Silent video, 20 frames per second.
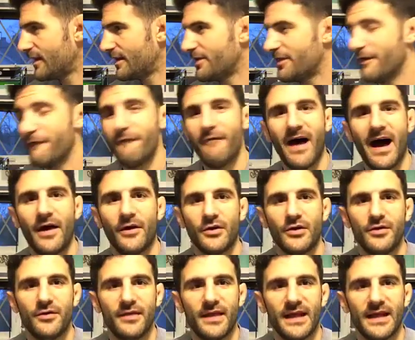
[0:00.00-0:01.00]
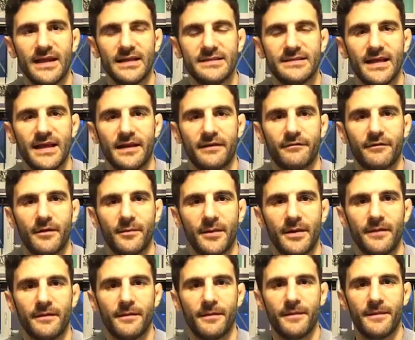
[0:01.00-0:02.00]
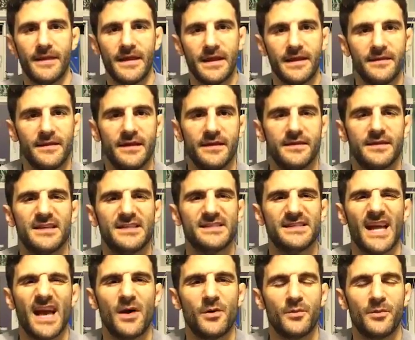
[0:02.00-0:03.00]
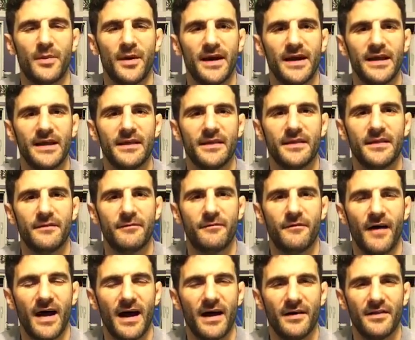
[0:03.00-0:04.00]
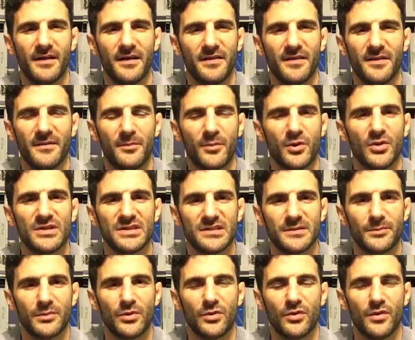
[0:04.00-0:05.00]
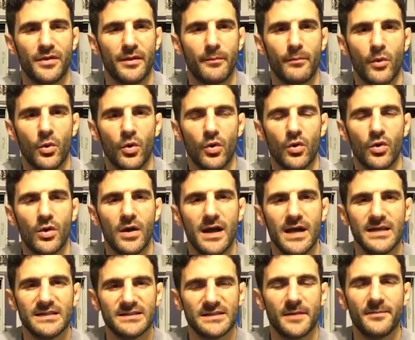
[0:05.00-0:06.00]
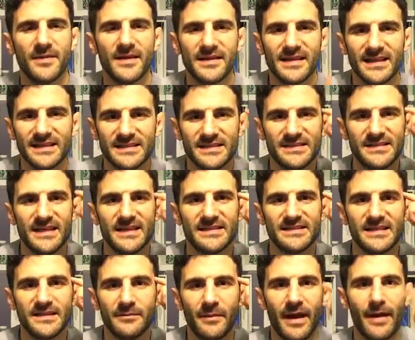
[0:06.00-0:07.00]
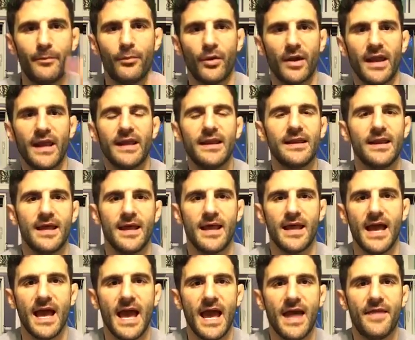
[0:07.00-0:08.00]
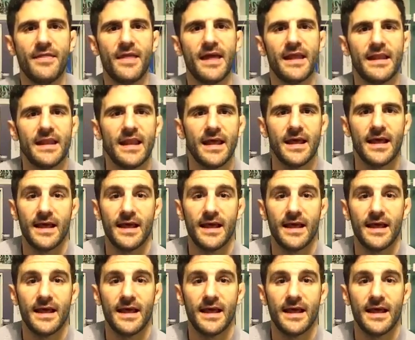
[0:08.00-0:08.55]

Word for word: the value that I take from it. The, the, the sound bite, the, the, the principle, the moral, something that sticks in my brain and then